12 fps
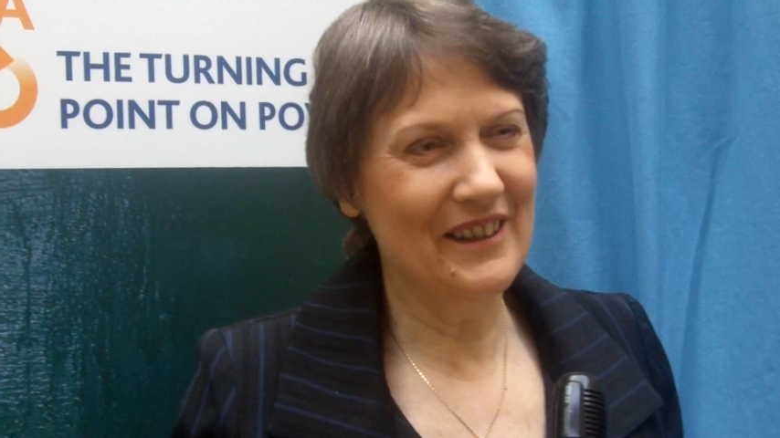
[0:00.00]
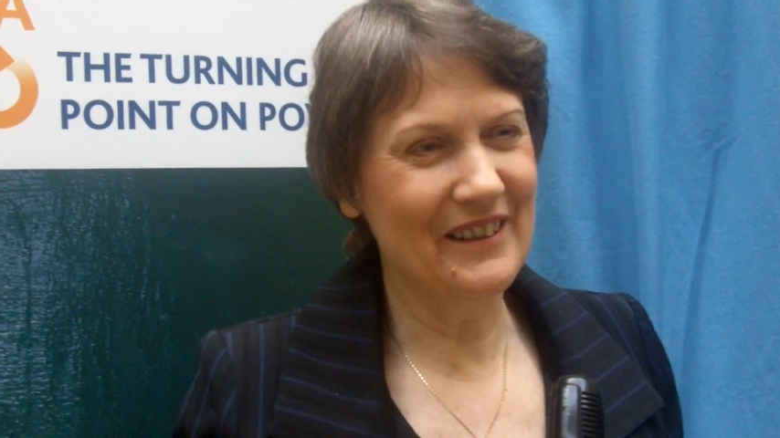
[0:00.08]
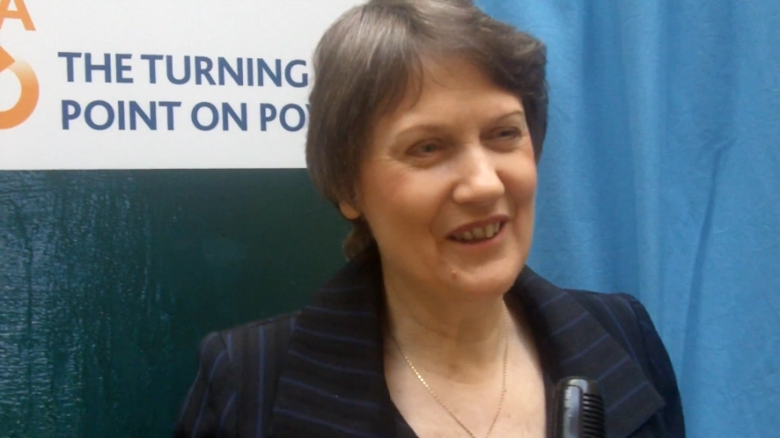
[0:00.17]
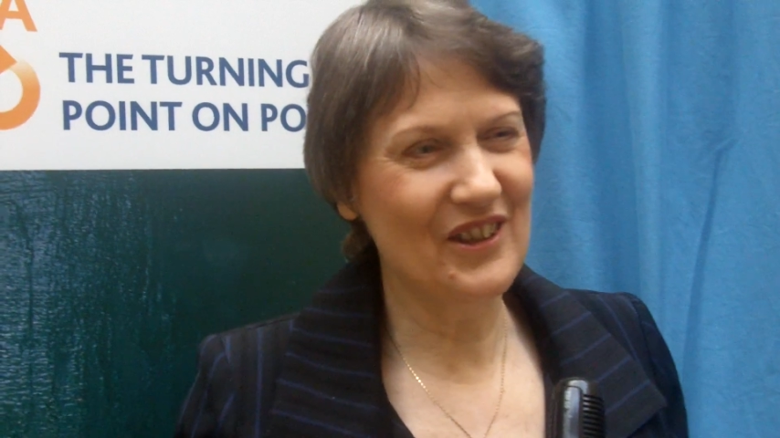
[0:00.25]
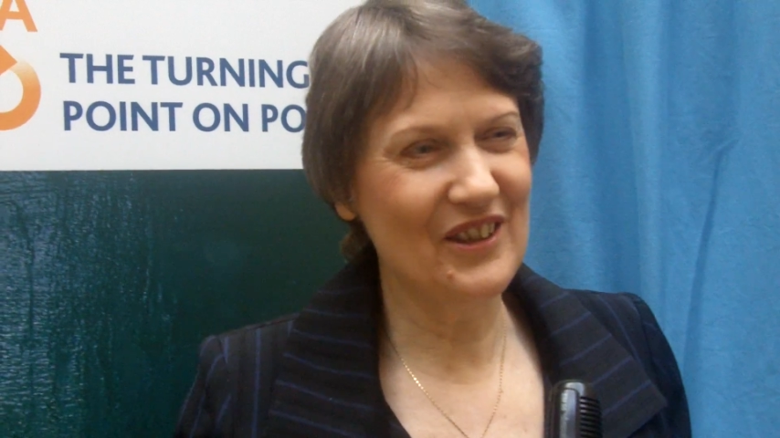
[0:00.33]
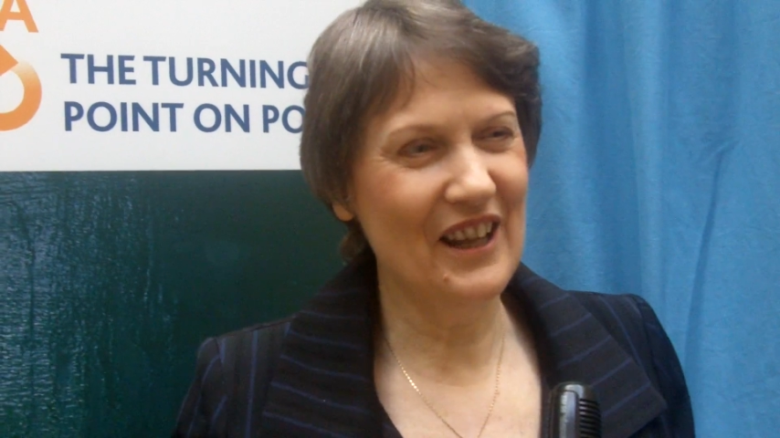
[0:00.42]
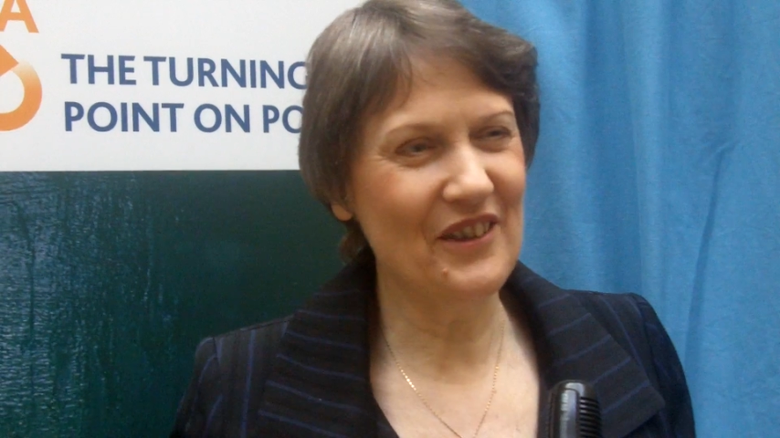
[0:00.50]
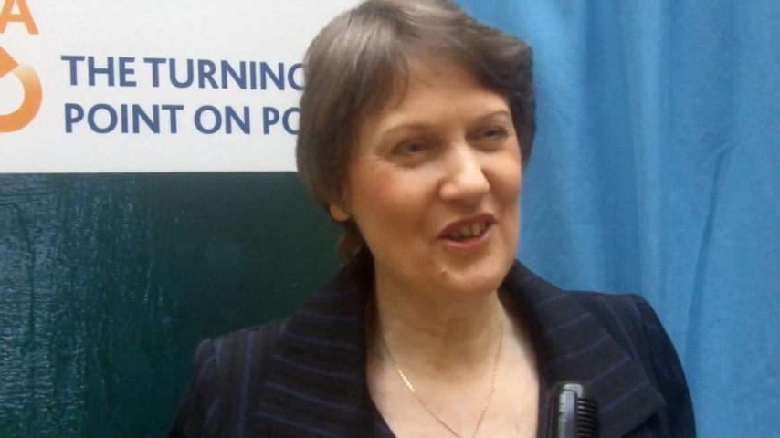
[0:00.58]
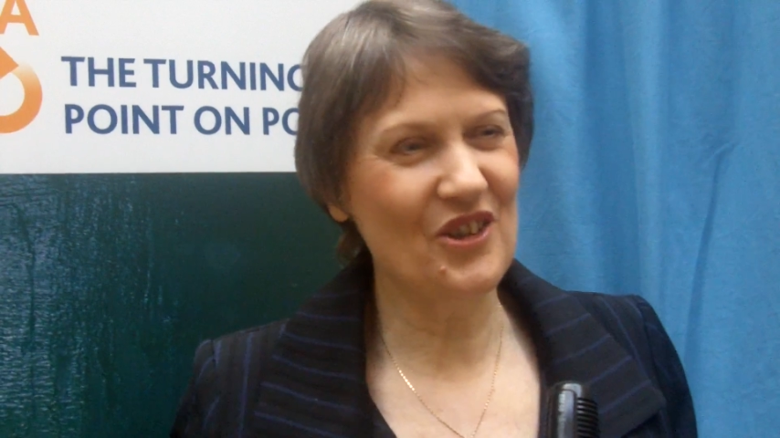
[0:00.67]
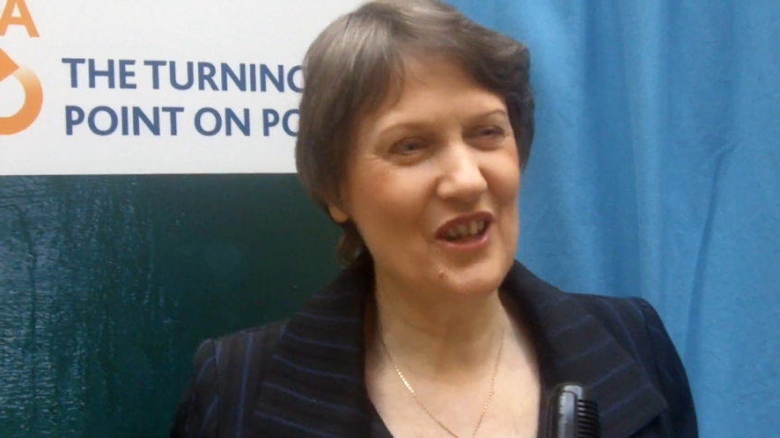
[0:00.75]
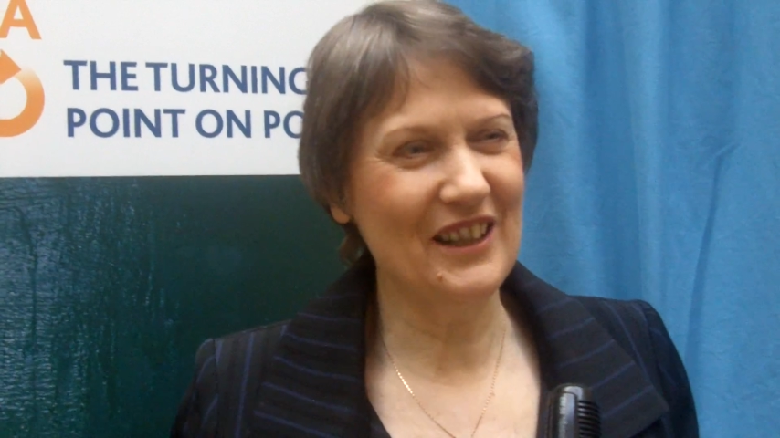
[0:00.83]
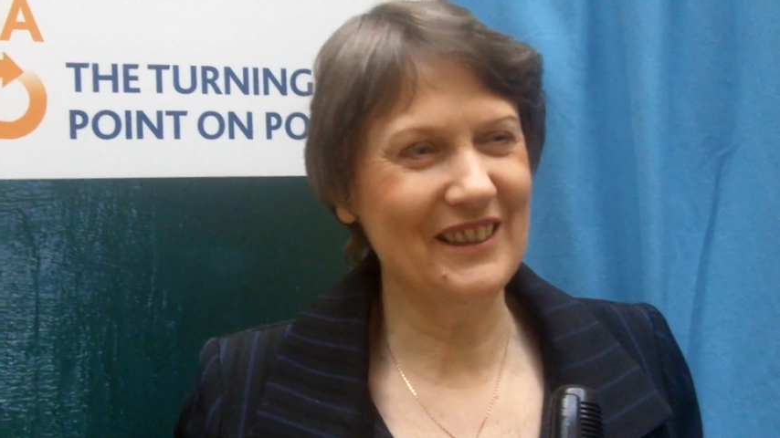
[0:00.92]
and there's another
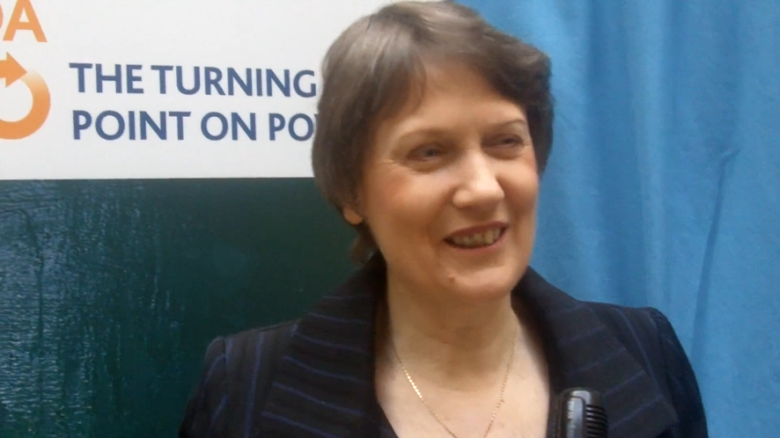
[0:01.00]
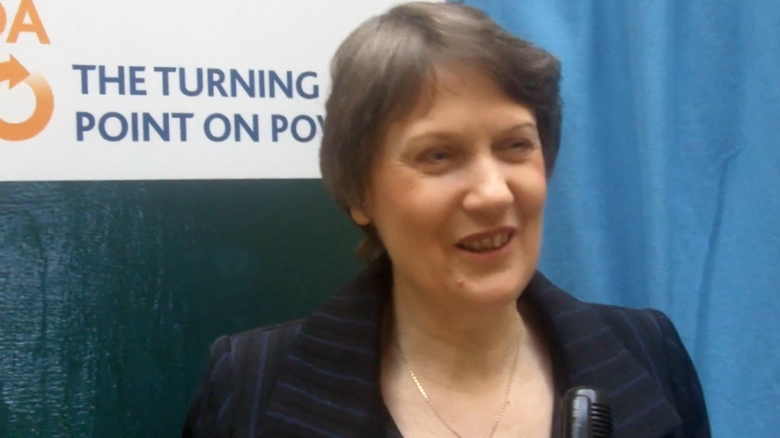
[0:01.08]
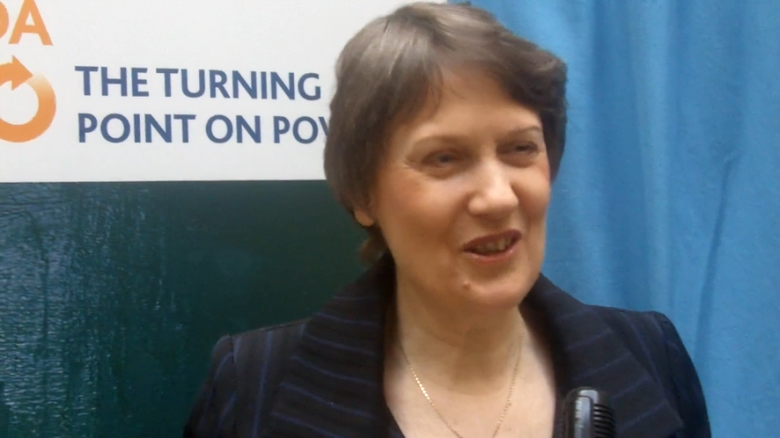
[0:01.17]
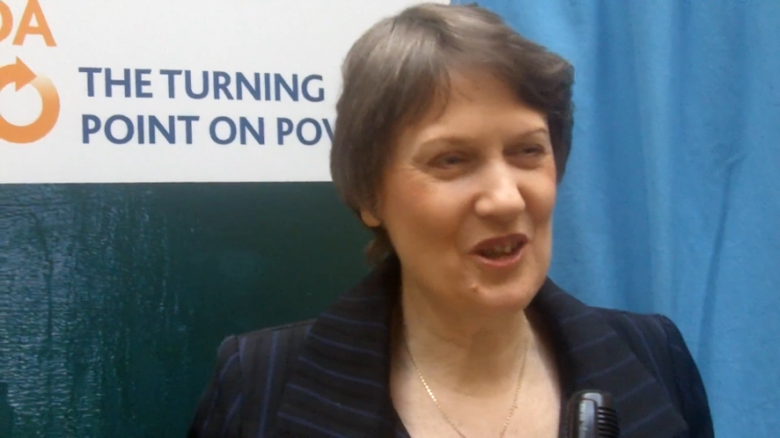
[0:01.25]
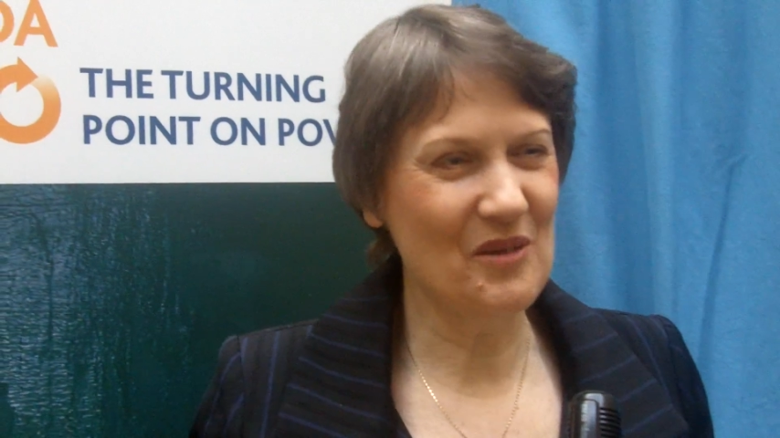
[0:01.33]
sector that's